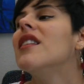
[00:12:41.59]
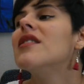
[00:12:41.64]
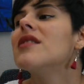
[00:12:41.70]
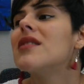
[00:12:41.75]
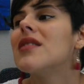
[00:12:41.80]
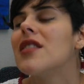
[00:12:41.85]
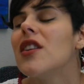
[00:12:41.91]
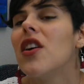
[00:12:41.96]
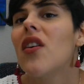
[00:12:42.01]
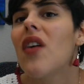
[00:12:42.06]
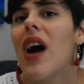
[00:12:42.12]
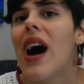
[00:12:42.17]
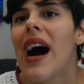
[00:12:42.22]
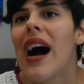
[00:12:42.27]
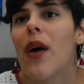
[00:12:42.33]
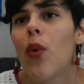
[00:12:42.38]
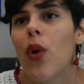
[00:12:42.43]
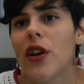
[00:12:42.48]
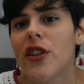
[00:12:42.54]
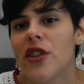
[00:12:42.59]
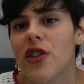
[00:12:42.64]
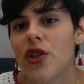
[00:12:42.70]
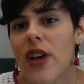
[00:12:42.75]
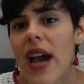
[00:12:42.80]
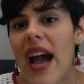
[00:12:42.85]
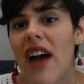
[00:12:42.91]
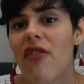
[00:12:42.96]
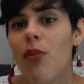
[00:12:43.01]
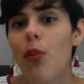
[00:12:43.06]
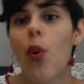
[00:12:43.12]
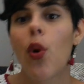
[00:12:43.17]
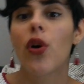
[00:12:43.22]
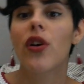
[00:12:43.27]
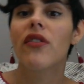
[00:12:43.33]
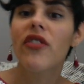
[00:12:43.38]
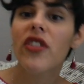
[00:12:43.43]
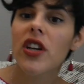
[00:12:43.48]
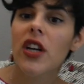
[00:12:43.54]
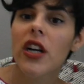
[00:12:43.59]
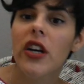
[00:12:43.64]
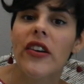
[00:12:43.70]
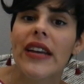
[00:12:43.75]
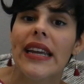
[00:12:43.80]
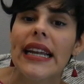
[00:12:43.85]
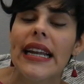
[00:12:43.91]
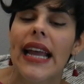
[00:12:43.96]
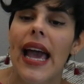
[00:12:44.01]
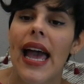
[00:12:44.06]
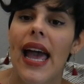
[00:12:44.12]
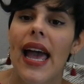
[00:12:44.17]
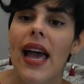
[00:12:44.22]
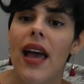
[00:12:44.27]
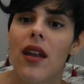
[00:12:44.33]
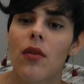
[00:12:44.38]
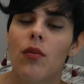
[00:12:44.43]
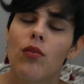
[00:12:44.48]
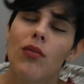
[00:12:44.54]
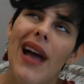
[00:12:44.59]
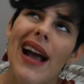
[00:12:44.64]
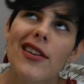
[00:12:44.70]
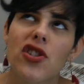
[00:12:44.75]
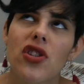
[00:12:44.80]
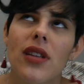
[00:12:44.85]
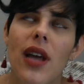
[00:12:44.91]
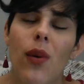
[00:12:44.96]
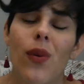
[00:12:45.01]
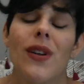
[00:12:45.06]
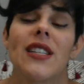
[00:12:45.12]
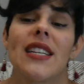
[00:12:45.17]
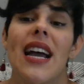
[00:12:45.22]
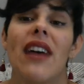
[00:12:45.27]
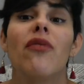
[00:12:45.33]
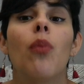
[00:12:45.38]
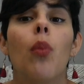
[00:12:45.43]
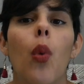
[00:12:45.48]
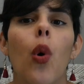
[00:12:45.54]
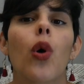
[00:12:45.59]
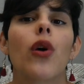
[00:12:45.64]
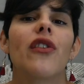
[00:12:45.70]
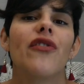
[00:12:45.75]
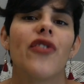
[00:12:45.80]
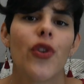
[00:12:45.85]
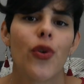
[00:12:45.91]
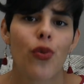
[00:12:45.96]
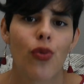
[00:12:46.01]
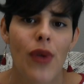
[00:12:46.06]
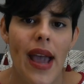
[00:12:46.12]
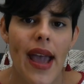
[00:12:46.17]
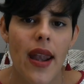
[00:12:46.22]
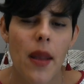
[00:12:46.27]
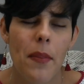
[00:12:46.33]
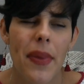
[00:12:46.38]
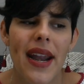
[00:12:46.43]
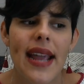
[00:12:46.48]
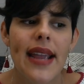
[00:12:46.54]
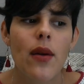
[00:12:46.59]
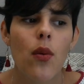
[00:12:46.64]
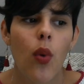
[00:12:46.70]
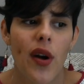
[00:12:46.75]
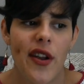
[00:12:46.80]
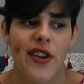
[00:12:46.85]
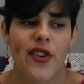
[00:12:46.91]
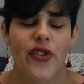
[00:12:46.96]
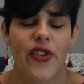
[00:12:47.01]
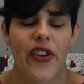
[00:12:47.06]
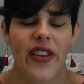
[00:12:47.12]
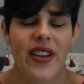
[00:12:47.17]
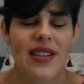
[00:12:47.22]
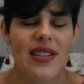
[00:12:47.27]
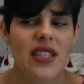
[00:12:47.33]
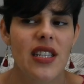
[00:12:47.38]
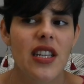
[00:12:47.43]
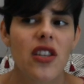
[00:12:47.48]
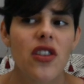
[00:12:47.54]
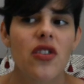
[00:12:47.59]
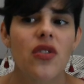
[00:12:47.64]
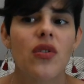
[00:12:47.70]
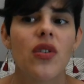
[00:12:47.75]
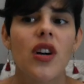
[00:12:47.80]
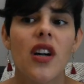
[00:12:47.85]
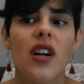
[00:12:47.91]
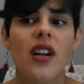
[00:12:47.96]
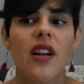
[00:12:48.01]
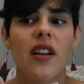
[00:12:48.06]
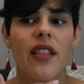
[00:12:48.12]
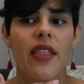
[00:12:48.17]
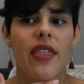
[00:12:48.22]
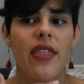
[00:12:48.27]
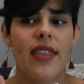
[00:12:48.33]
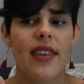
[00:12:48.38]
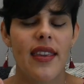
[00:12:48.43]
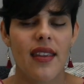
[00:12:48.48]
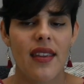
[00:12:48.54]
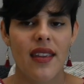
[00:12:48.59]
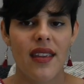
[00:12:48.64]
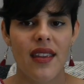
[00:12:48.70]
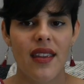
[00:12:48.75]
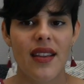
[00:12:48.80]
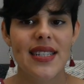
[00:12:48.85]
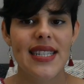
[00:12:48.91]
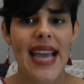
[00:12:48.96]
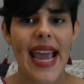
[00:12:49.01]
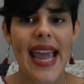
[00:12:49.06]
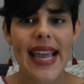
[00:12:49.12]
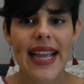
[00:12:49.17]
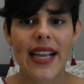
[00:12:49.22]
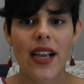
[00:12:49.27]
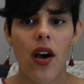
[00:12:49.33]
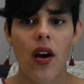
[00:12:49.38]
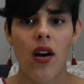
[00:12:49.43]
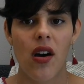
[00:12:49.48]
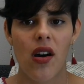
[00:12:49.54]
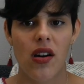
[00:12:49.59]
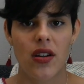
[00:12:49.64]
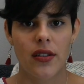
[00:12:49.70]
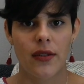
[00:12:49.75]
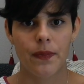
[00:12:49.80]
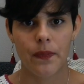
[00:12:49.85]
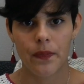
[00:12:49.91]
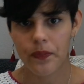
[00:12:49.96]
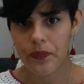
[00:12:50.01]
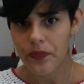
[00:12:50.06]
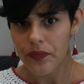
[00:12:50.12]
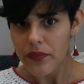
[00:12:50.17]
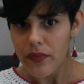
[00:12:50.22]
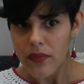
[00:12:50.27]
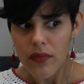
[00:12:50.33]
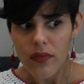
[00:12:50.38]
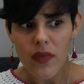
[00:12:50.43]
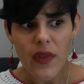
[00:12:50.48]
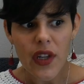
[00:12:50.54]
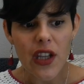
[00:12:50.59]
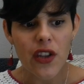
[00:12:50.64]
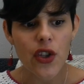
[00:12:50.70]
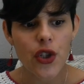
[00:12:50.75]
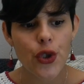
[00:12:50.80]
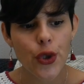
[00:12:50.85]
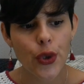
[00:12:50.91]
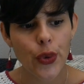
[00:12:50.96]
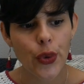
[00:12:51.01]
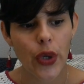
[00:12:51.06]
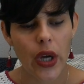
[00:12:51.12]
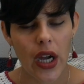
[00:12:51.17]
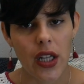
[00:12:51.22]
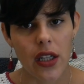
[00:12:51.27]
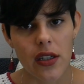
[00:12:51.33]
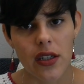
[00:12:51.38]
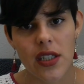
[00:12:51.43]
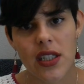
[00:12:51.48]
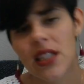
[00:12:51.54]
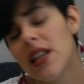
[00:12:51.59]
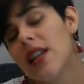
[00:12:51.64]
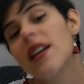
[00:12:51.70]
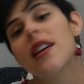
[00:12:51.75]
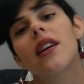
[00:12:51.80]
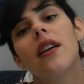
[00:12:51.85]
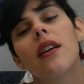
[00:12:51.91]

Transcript: So I wanted to have more of the green, and actually I wanted to have more of the red, but I wanted to continue the take on the 2 colors.